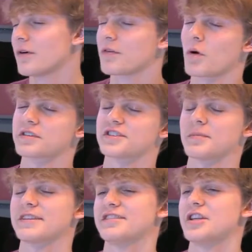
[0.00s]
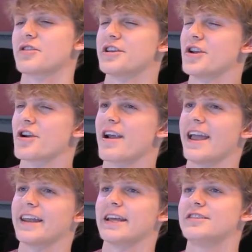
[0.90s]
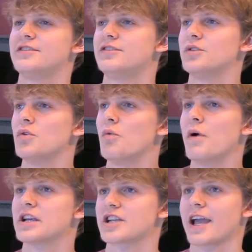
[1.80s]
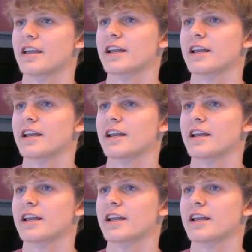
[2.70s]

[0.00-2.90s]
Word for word: You know, of course it's my senior year and I do wish